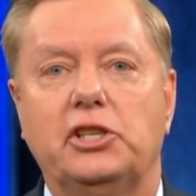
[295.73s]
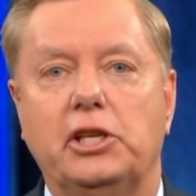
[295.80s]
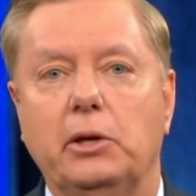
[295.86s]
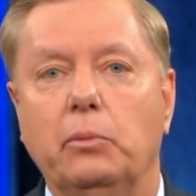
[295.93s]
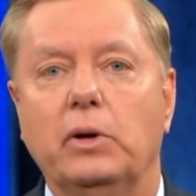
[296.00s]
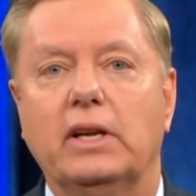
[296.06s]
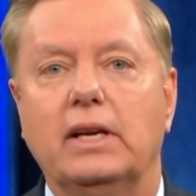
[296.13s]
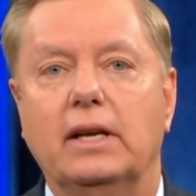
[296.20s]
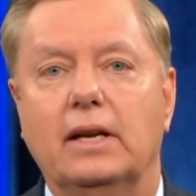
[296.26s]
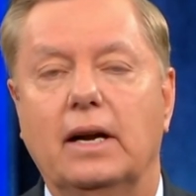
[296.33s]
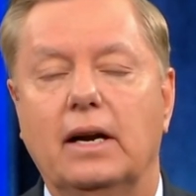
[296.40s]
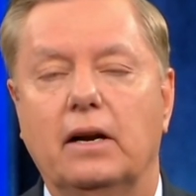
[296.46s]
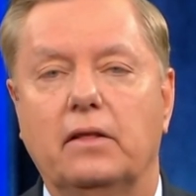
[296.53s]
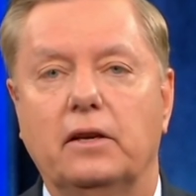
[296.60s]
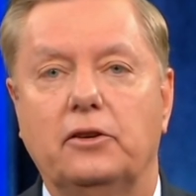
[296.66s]
she would get
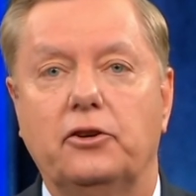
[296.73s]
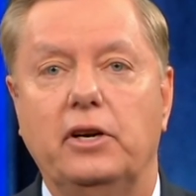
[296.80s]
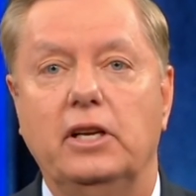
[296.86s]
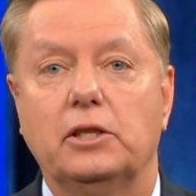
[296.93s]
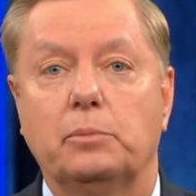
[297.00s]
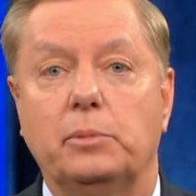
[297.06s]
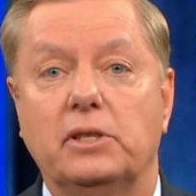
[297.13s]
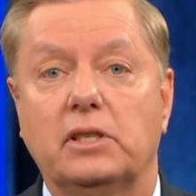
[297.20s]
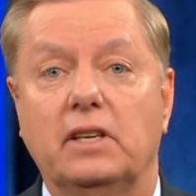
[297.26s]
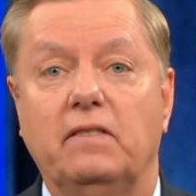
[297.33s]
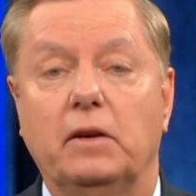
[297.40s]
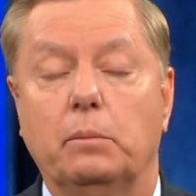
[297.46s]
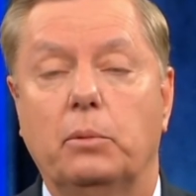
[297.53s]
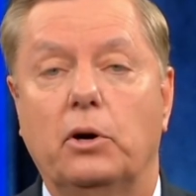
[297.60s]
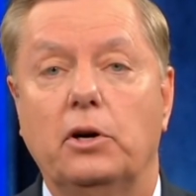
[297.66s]
out of the Trans
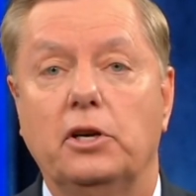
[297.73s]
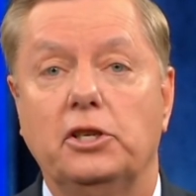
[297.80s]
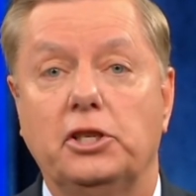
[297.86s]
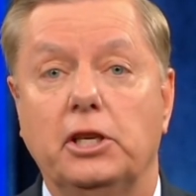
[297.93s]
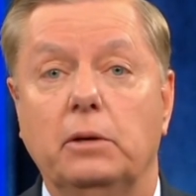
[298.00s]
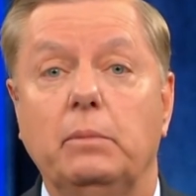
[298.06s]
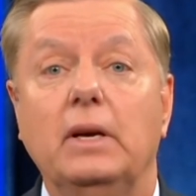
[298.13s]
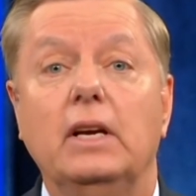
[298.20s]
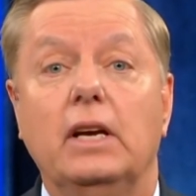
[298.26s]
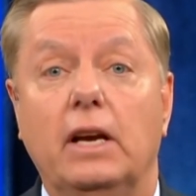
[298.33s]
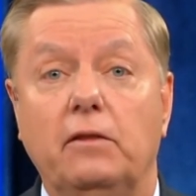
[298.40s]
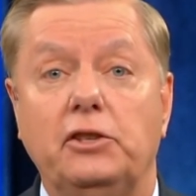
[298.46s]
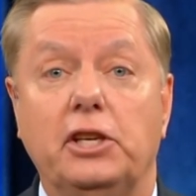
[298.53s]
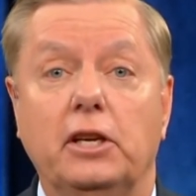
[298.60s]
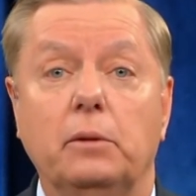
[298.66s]
Pacific Partnership
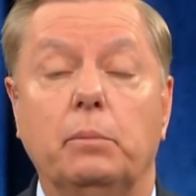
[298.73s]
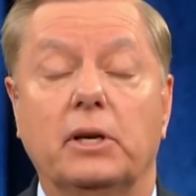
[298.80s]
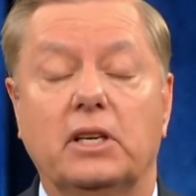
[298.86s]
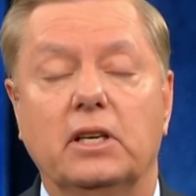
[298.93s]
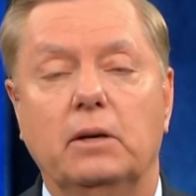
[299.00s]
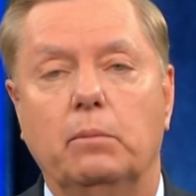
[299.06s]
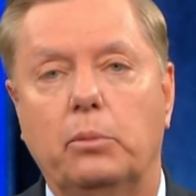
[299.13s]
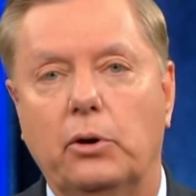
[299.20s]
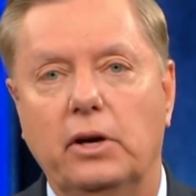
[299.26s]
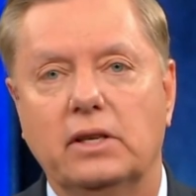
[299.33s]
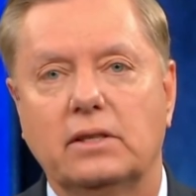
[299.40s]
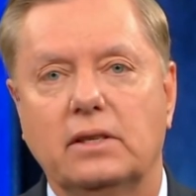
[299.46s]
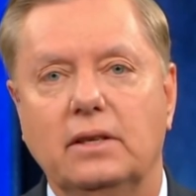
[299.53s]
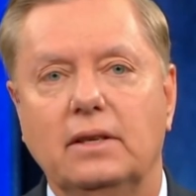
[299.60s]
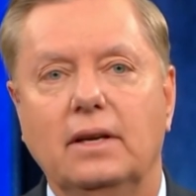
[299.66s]
if she had become
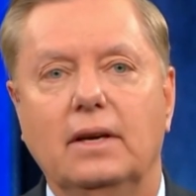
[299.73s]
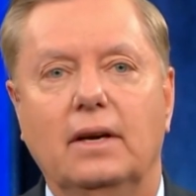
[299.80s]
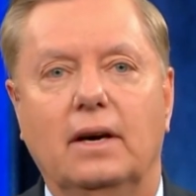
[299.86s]
president.